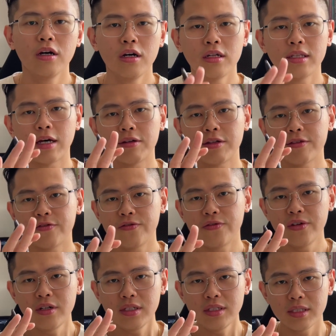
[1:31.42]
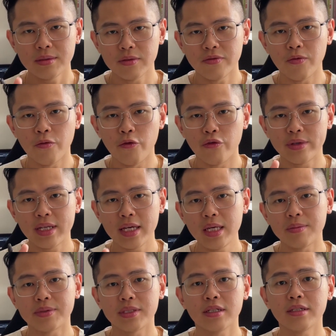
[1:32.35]
Now the first
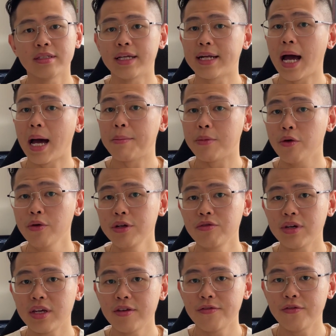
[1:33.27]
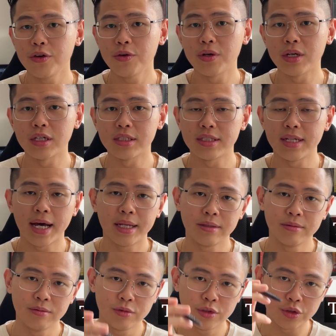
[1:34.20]
tips that I'm going to give you is
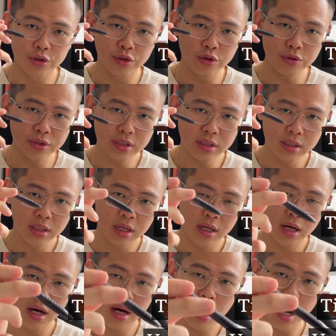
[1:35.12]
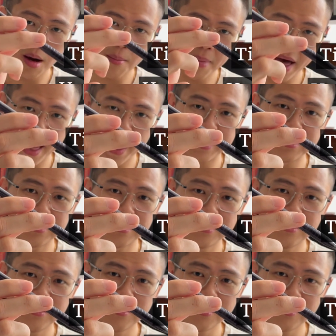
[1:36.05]
that to use a pen,
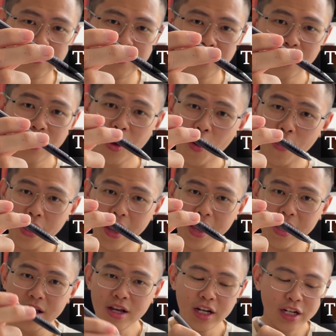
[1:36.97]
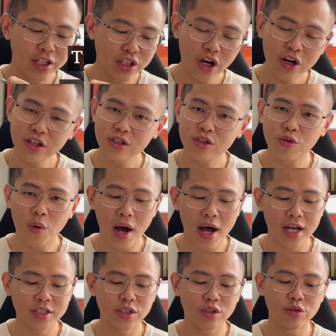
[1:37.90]
okay? Not to
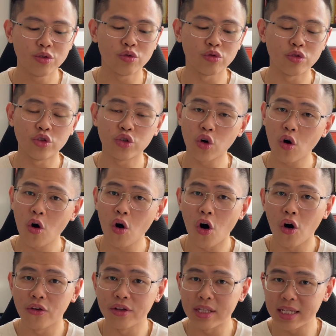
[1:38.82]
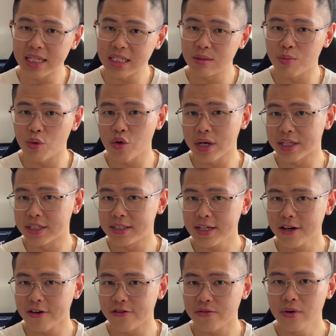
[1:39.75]
ask you to draw on this book
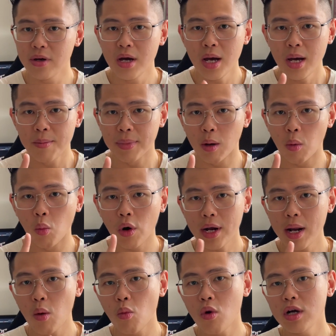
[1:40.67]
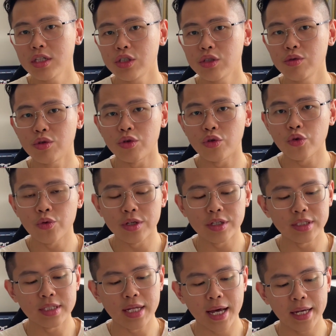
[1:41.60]
itself, but what I want you to do
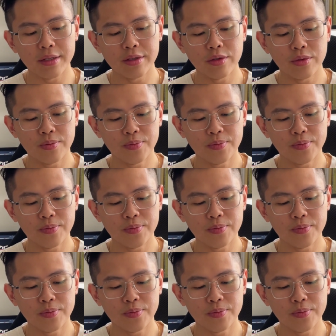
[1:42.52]
is that